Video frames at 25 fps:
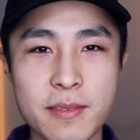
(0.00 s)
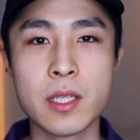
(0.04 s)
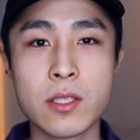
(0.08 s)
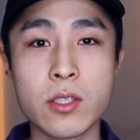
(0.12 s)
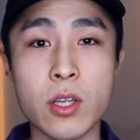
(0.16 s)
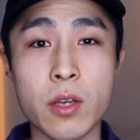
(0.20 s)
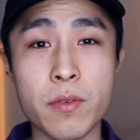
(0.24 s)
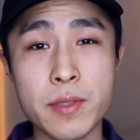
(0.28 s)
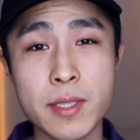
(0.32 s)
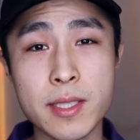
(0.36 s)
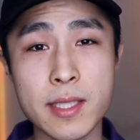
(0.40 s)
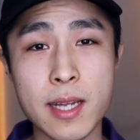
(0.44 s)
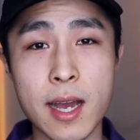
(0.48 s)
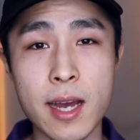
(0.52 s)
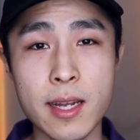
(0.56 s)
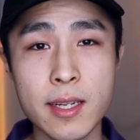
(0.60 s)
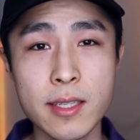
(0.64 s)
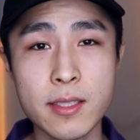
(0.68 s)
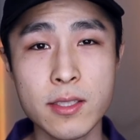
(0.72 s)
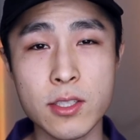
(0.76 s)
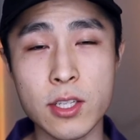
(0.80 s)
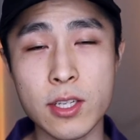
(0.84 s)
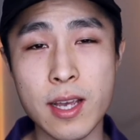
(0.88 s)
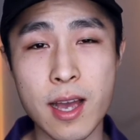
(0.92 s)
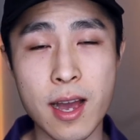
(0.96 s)
So for
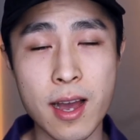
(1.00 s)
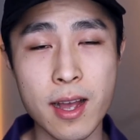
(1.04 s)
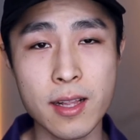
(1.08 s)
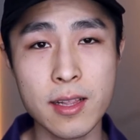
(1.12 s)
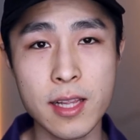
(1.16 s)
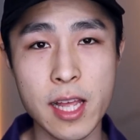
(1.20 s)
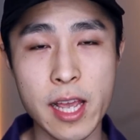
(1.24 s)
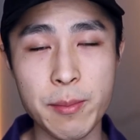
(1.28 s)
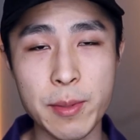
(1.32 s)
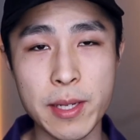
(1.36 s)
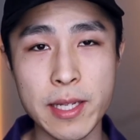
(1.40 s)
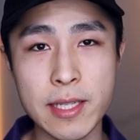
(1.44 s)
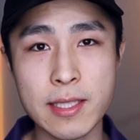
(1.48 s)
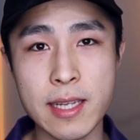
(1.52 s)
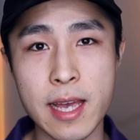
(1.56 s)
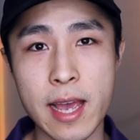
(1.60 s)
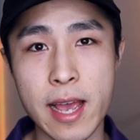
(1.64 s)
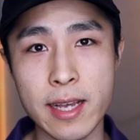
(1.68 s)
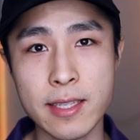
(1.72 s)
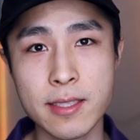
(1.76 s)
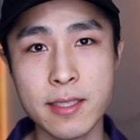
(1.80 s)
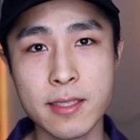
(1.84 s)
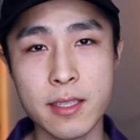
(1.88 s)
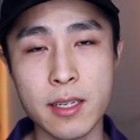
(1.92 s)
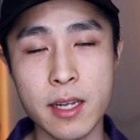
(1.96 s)
starters, you can't claim any
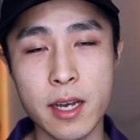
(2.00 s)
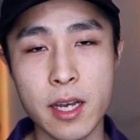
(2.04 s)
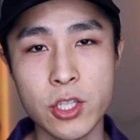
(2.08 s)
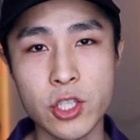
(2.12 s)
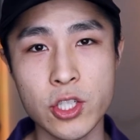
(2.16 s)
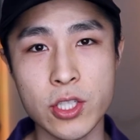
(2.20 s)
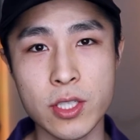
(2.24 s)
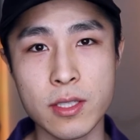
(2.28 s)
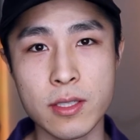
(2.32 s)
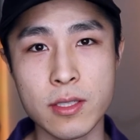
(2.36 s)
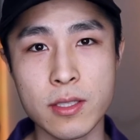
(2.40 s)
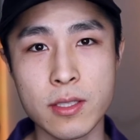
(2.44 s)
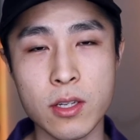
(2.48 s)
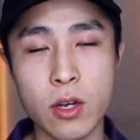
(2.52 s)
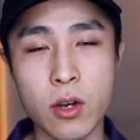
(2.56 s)
tax deductions